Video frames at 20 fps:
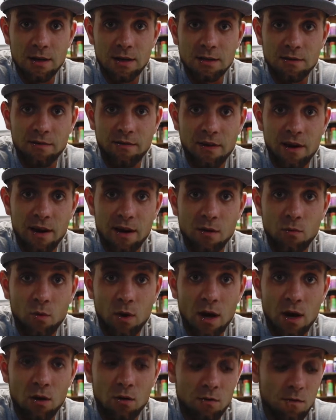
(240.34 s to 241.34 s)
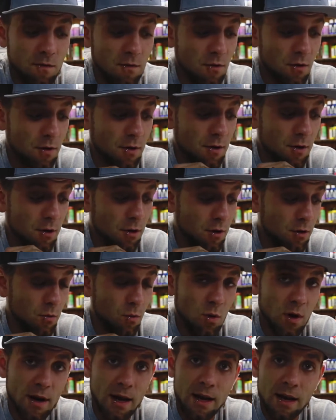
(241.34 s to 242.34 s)
does very well for
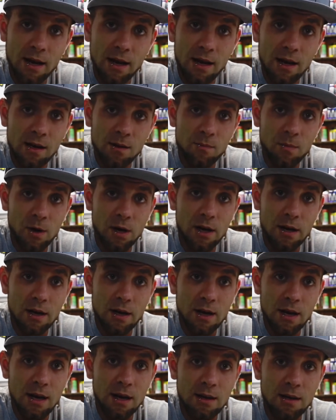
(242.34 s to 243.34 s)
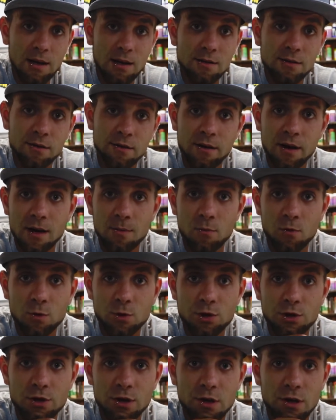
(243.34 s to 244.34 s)
what I need, but it does create
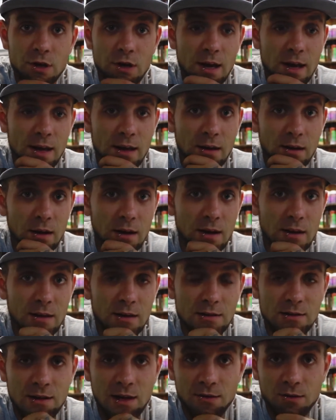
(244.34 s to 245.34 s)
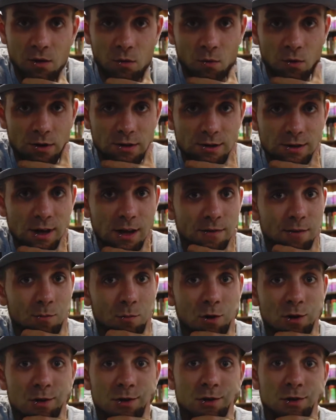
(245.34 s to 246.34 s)
moisture, and there's nothing worse than having
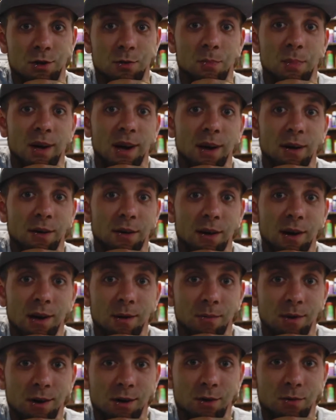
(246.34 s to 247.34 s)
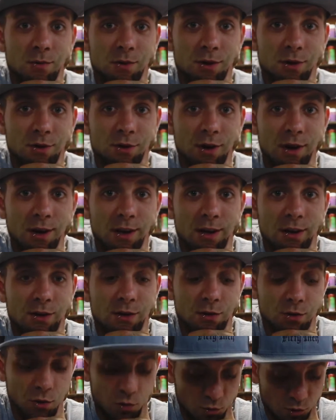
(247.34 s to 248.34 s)
moisture spit out your airbrush when you're trying
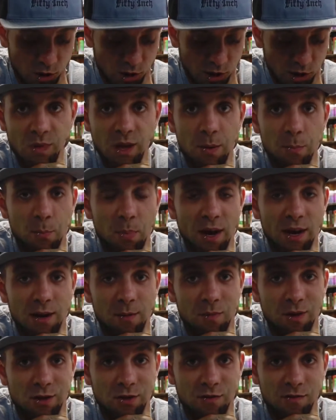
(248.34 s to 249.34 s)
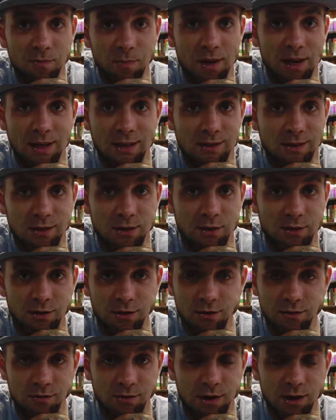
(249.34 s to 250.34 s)
to paint a bunch of baits. It
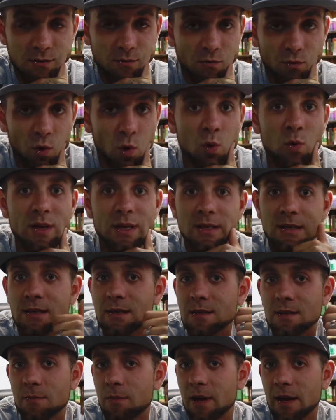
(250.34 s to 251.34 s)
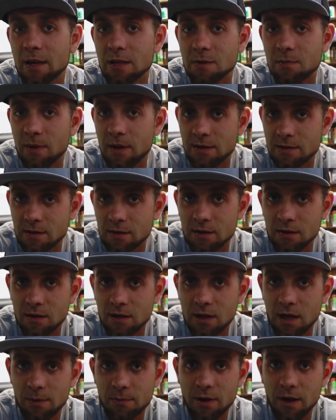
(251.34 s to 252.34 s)
ruins the baits
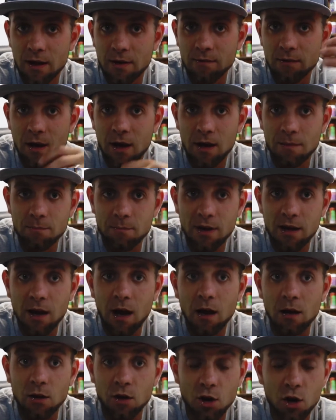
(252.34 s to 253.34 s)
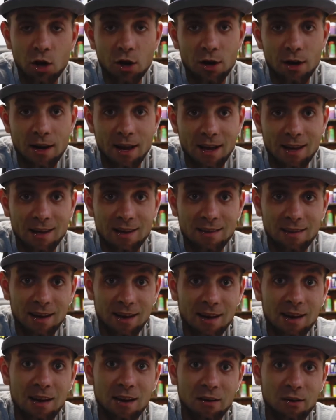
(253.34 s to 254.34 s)
basically. I mean, I've gotten good at
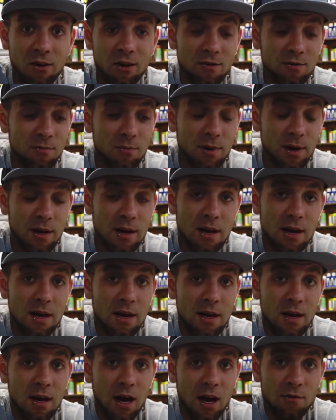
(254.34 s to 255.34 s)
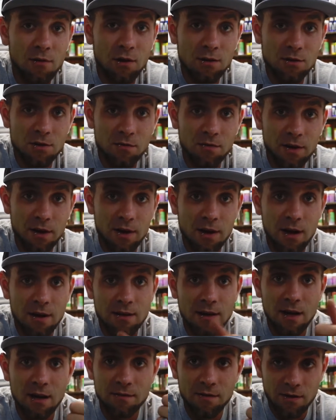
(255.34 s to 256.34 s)
cleaning it off, but I've also figured out
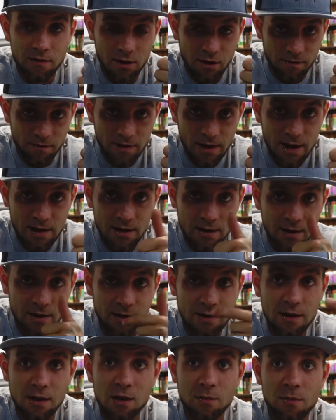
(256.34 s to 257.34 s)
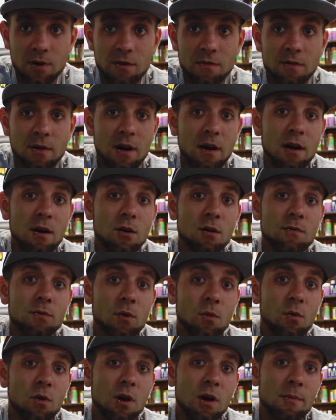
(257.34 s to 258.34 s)
that if I run a fan and a dehumidifier, I don't have to
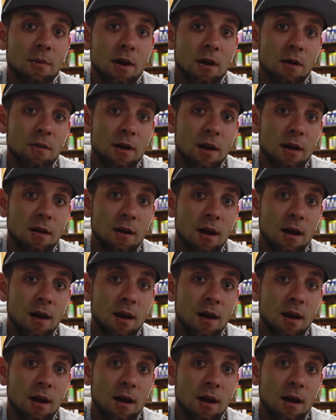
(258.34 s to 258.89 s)
worry about all that